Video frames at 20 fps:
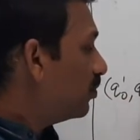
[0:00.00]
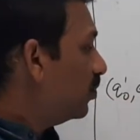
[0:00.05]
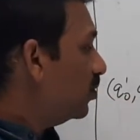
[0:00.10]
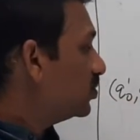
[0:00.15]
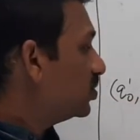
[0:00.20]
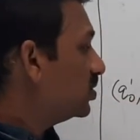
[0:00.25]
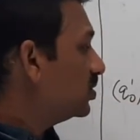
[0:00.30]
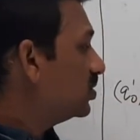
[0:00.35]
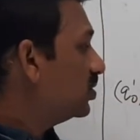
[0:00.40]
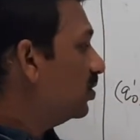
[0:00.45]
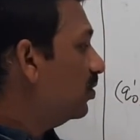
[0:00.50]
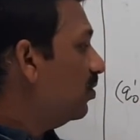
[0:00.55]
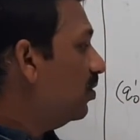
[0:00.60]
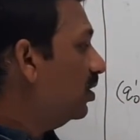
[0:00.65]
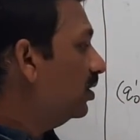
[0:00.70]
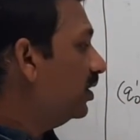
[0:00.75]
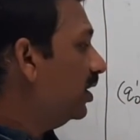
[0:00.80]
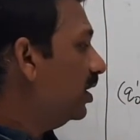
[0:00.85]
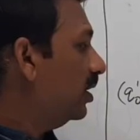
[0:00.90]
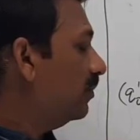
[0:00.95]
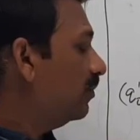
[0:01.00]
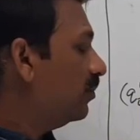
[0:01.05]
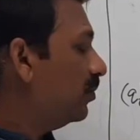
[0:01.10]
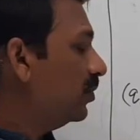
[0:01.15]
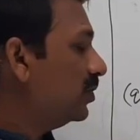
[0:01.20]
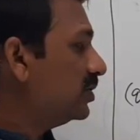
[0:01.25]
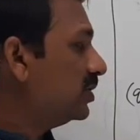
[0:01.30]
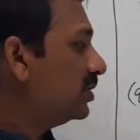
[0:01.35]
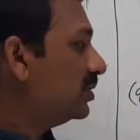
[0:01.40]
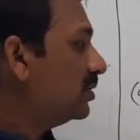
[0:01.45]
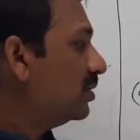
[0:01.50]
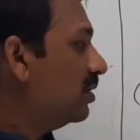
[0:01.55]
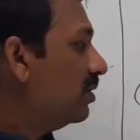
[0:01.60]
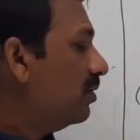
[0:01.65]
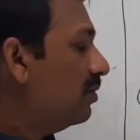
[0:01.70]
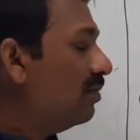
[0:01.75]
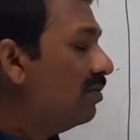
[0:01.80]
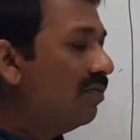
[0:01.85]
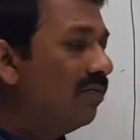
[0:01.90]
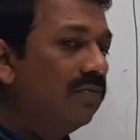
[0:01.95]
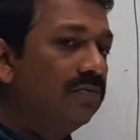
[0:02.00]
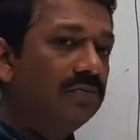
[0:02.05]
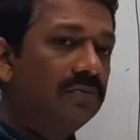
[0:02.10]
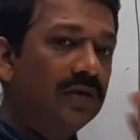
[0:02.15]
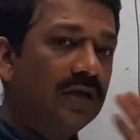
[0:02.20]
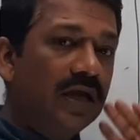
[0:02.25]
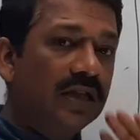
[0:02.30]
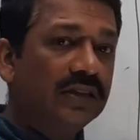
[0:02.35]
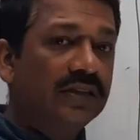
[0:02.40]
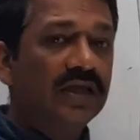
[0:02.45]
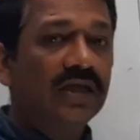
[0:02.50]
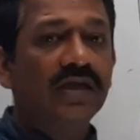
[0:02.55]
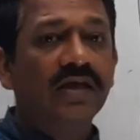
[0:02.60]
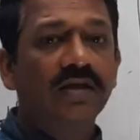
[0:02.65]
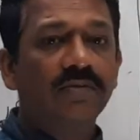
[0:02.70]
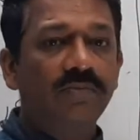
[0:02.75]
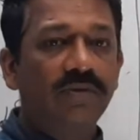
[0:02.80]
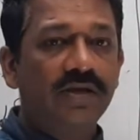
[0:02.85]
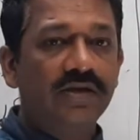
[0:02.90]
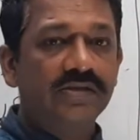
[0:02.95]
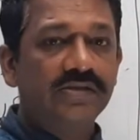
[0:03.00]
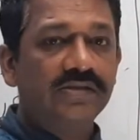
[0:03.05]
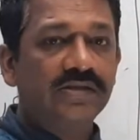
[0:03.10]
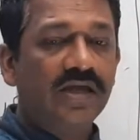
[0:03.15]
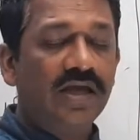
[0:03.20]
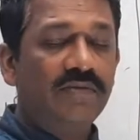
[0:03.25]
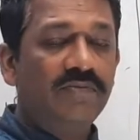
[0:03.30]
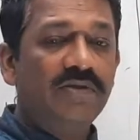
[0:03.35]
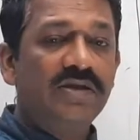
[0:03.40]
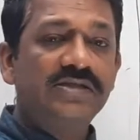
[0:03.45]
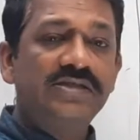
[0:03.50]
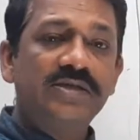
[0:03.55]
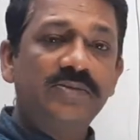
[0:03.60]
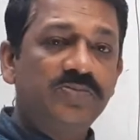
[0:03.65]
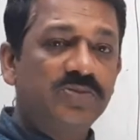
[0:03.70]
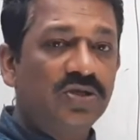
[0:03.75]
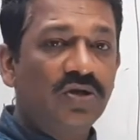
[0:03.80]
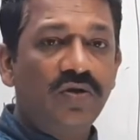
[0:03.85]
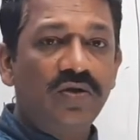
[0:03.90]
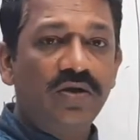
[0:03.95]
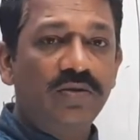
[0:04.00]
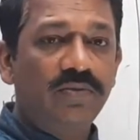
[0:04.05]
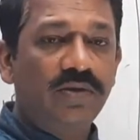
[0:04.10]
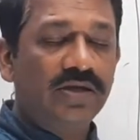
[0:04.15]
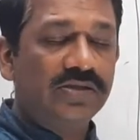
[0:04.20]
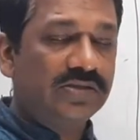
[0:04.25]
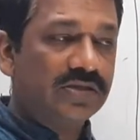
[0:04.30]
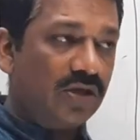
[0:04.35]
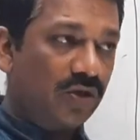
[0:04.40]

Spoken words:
processing all the inputs nothing remains, that means epsilon remains.